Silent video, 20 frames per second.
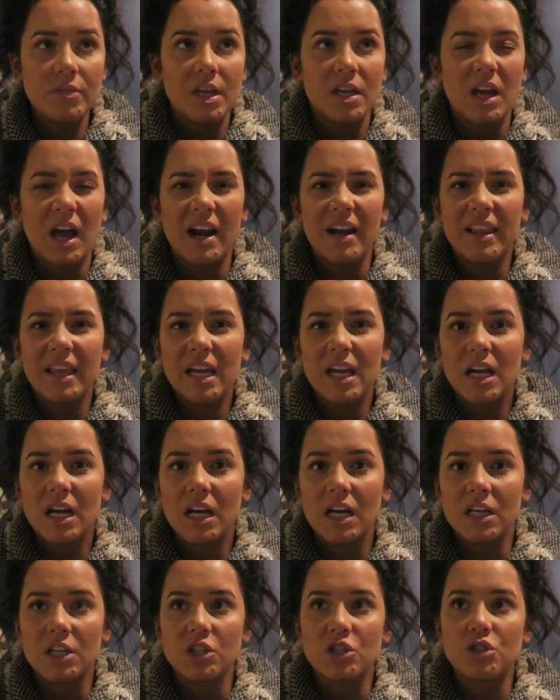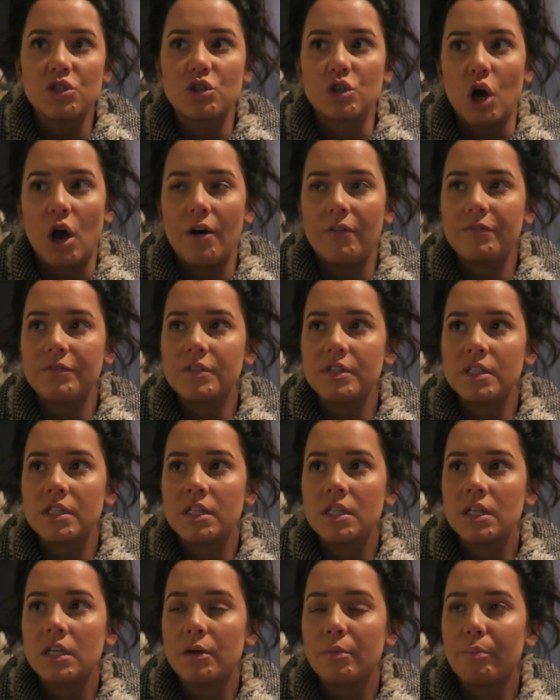kind of like a
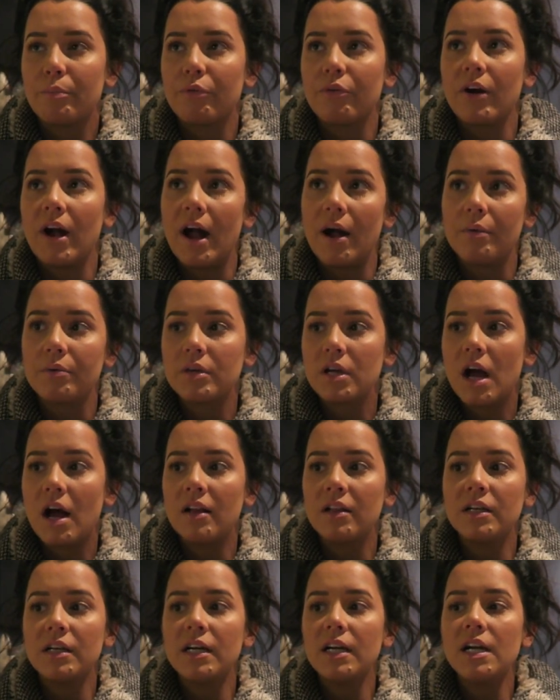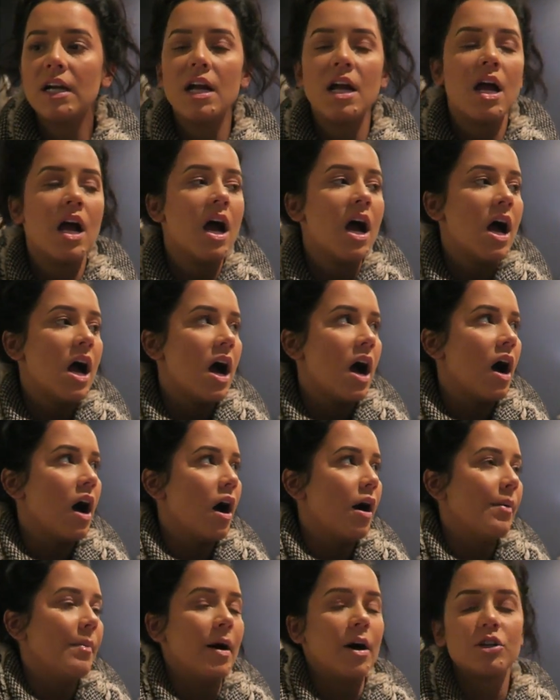soft brown color.
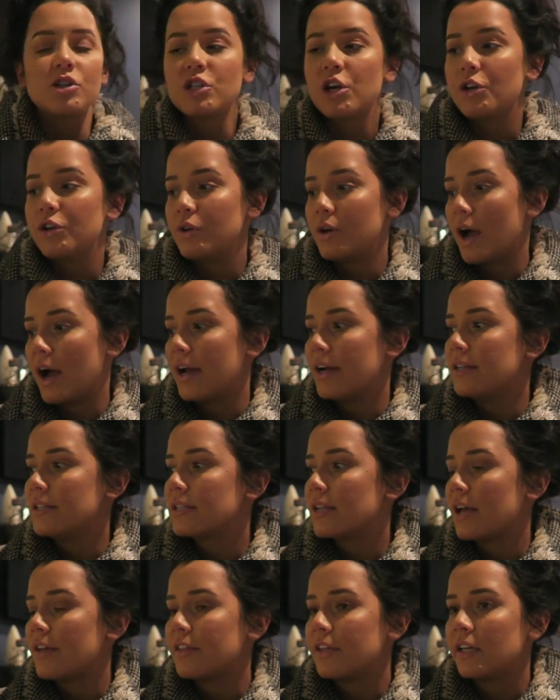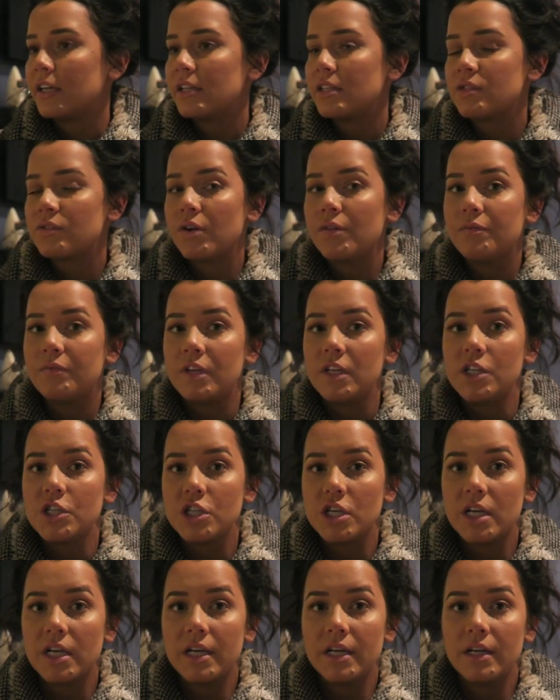um I'll show you guys. I think it's from
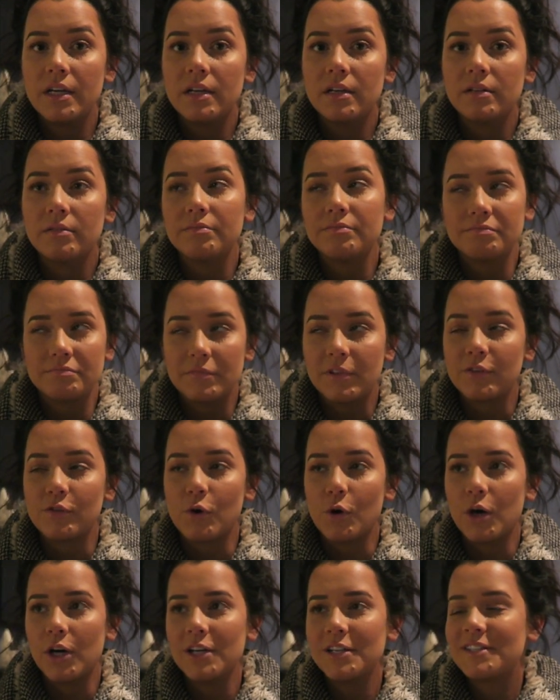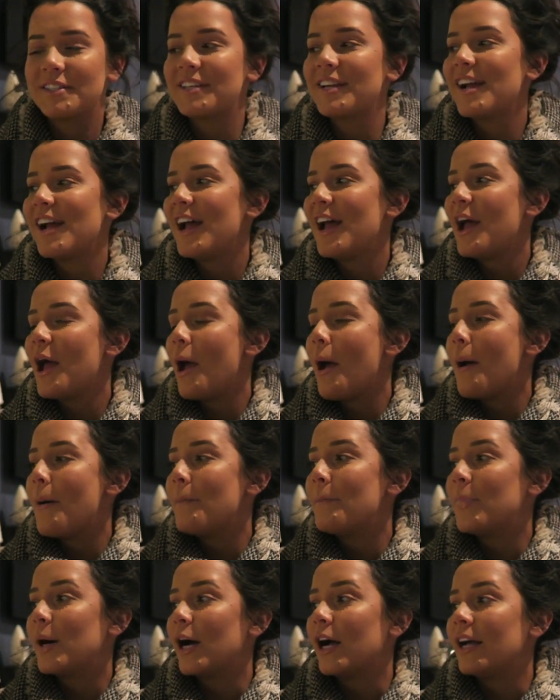Vici, of course,
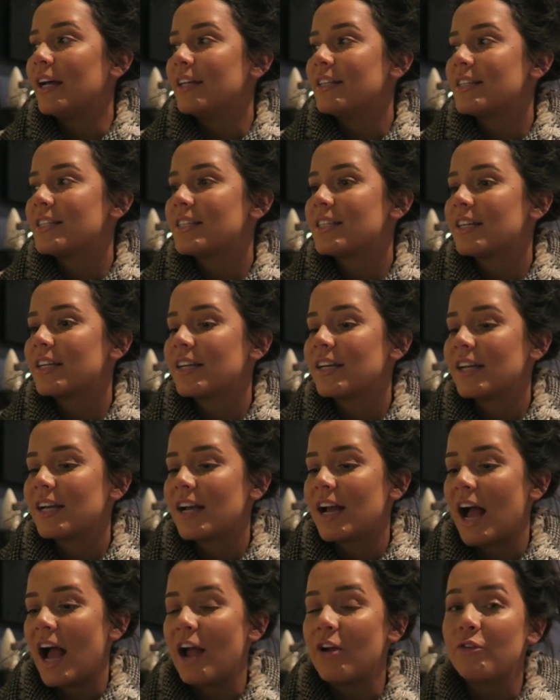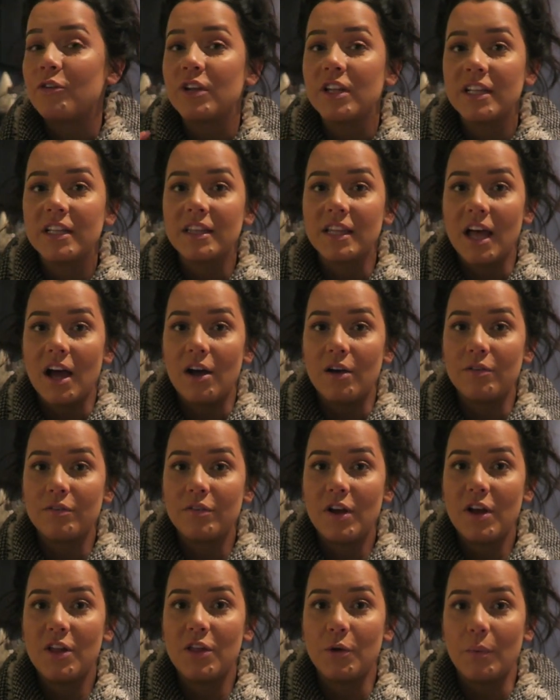but I really
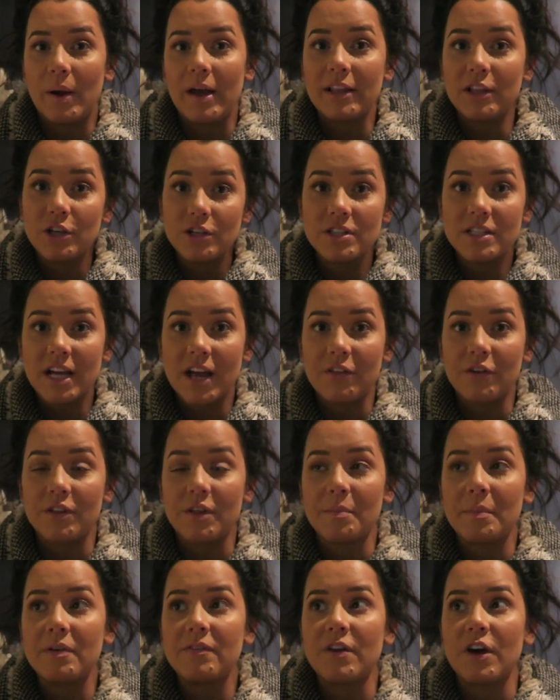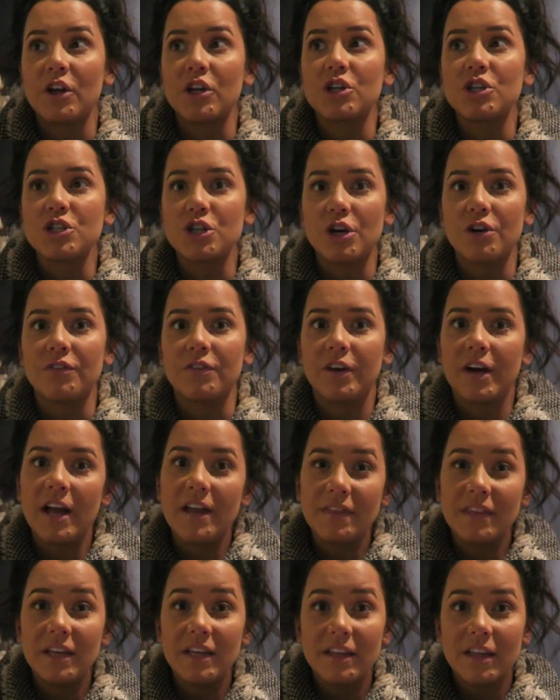love the way it looks together. And then we found a shirt for
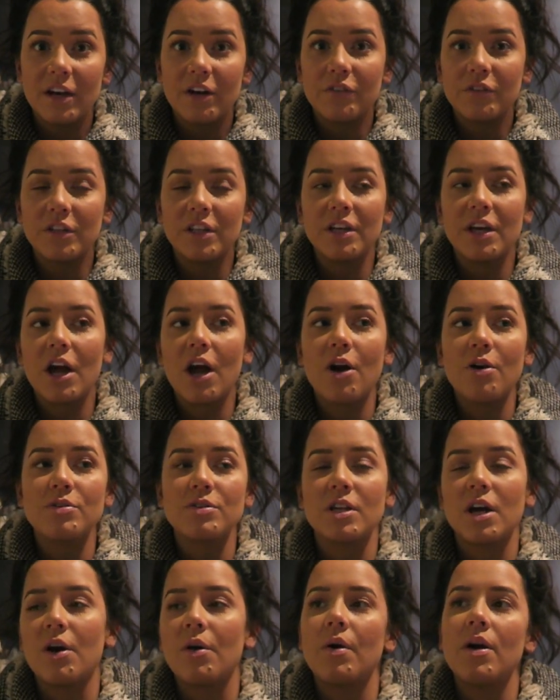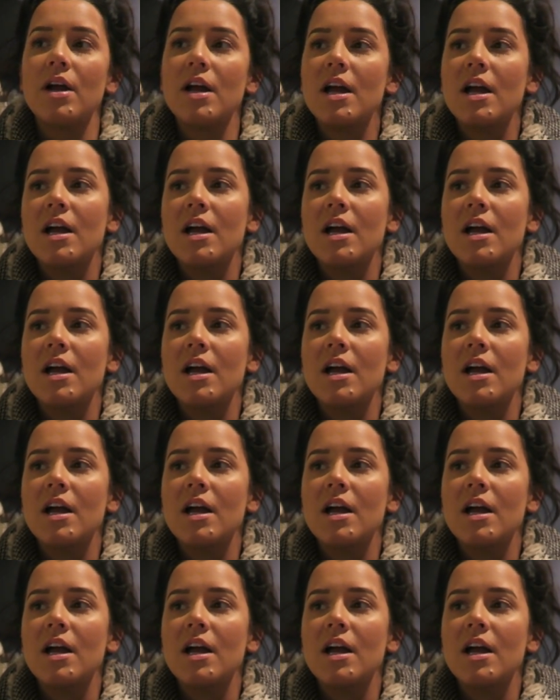Anthony that'll really go, so